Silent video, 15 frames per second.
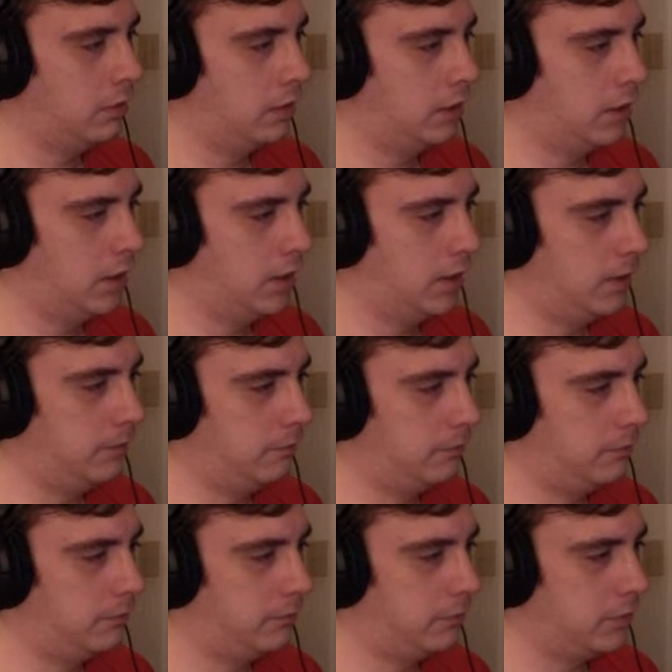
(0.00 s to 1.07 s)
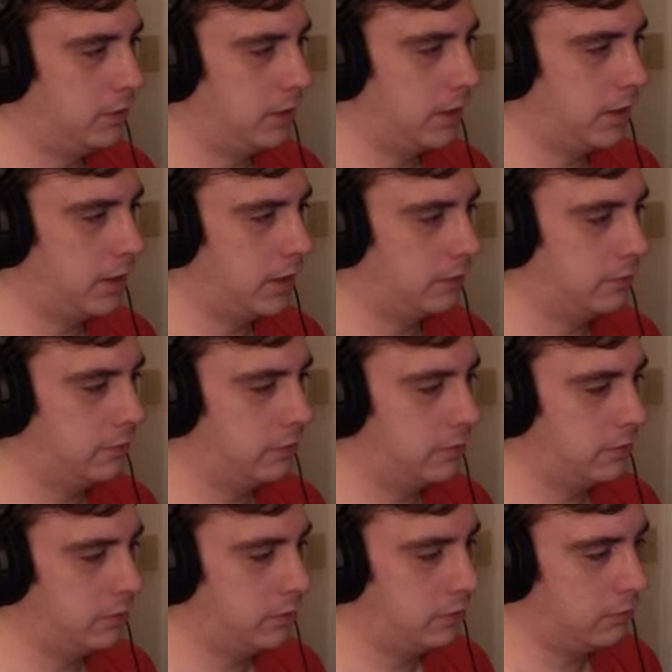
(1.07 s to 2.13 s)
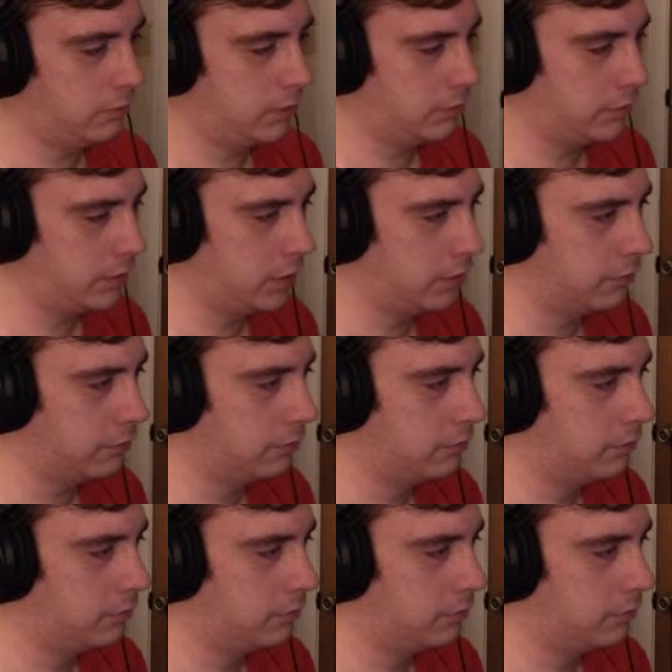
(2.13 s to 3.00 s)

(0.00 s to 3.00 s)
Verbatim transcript: Um, okay, so where do I go?